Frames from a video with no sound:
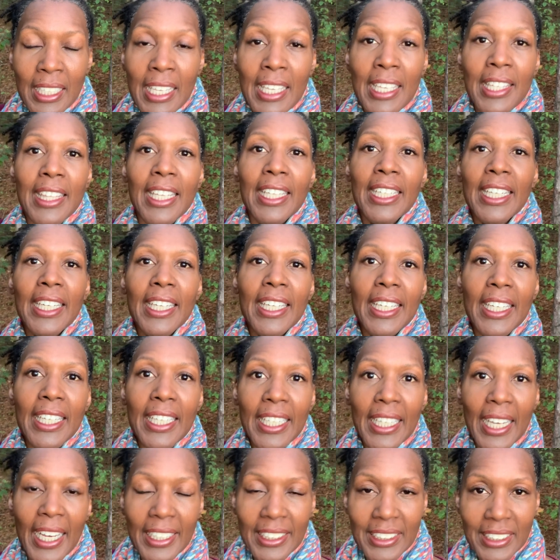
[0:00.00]
then
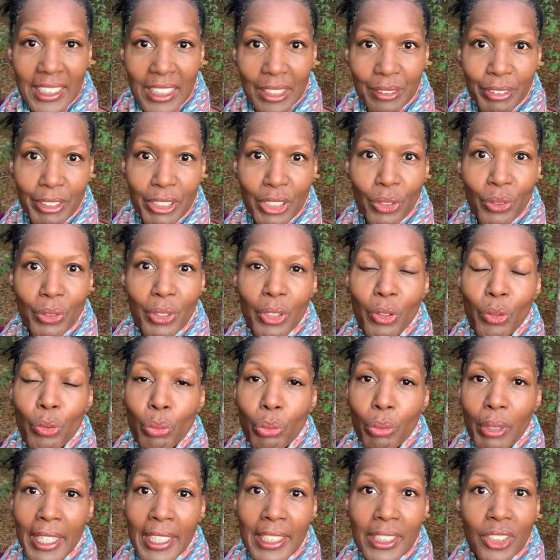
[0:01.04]
He has given you the
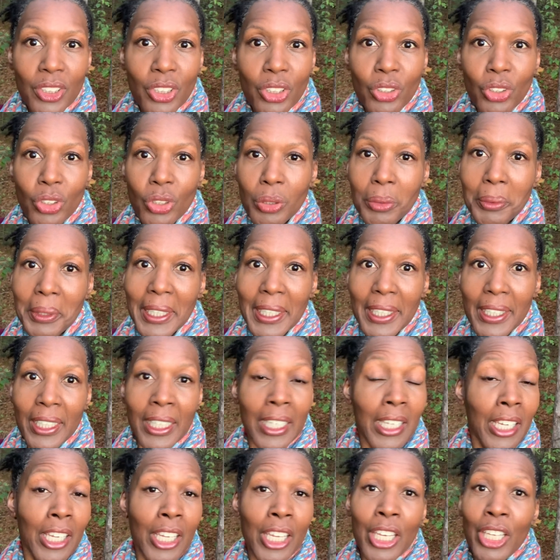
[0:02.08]
grace to do it.
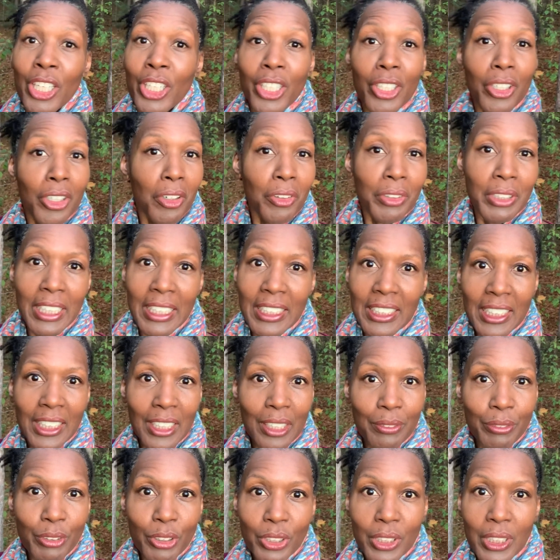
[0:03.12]
You don't need to
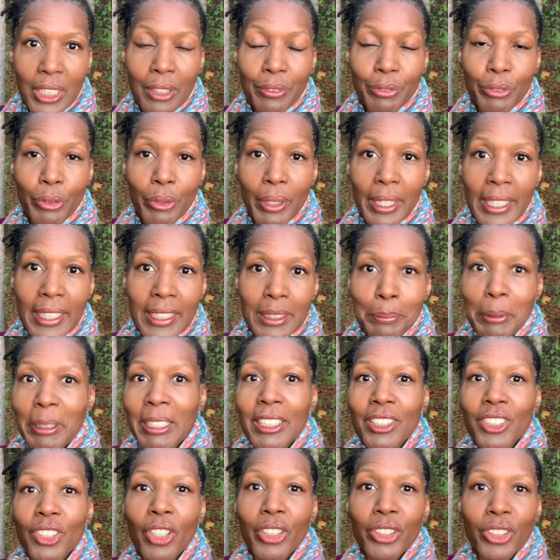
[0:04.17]
give yourself grace,
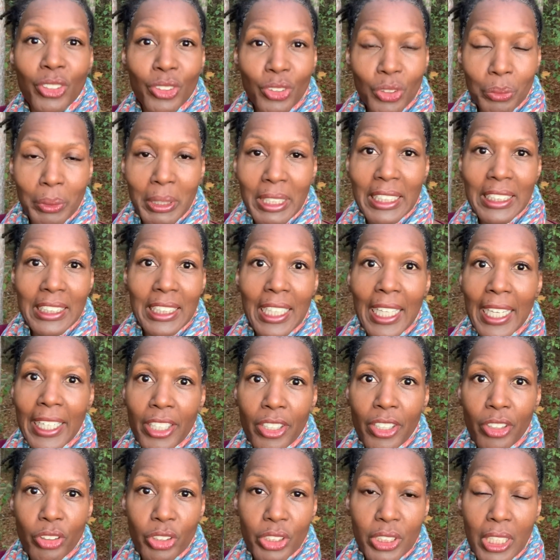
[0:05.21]
because all you're doing is
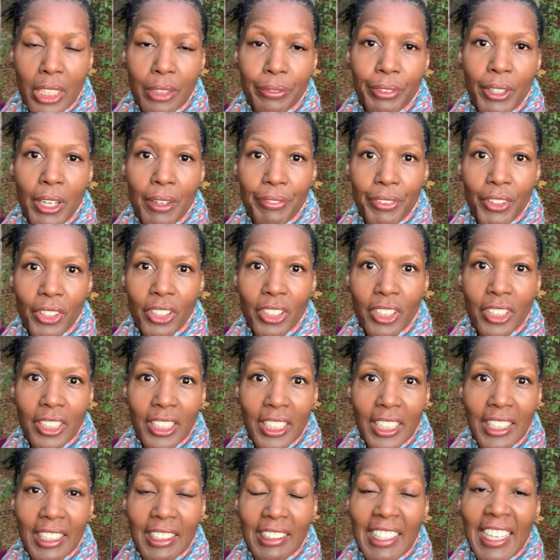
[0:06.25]
letting yourself off the
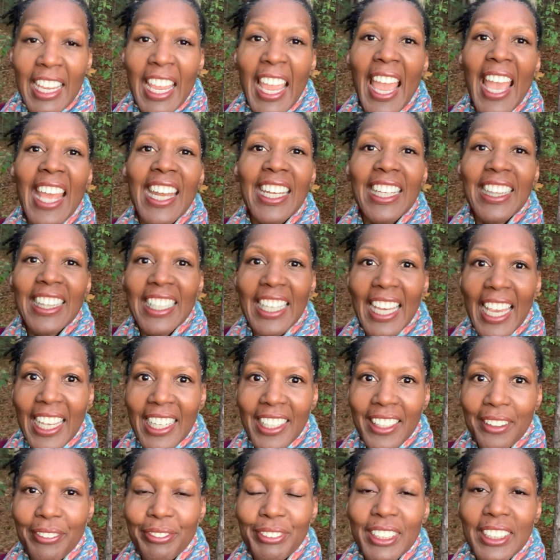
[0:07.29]
hook. And at the end
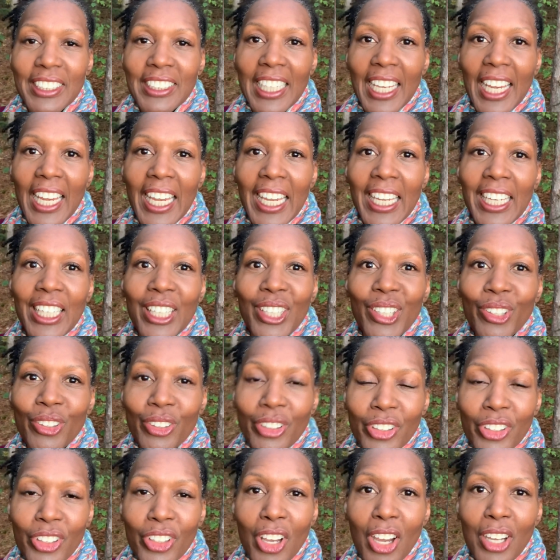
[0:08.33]
of the day, you're
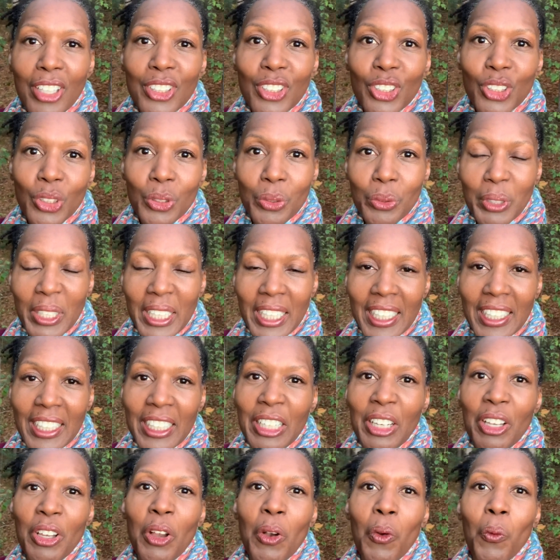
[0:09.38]
not doing
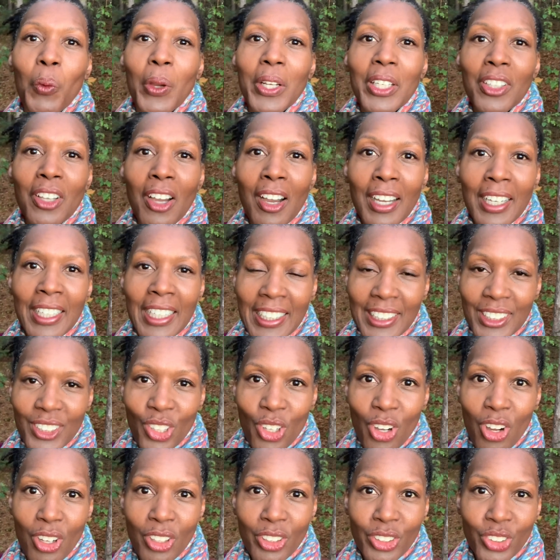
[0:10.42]
what God has
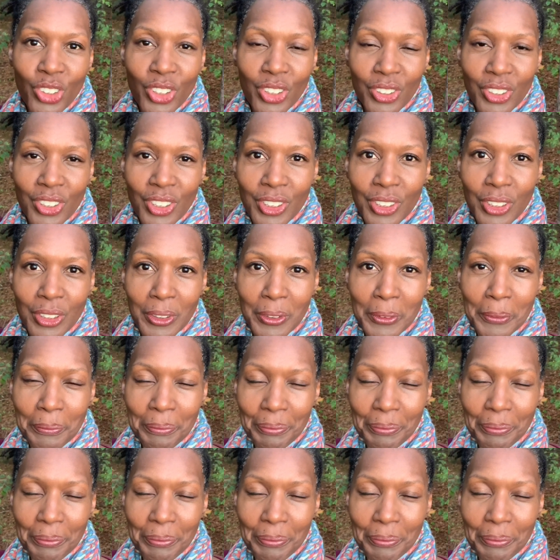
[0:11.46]
called you to do.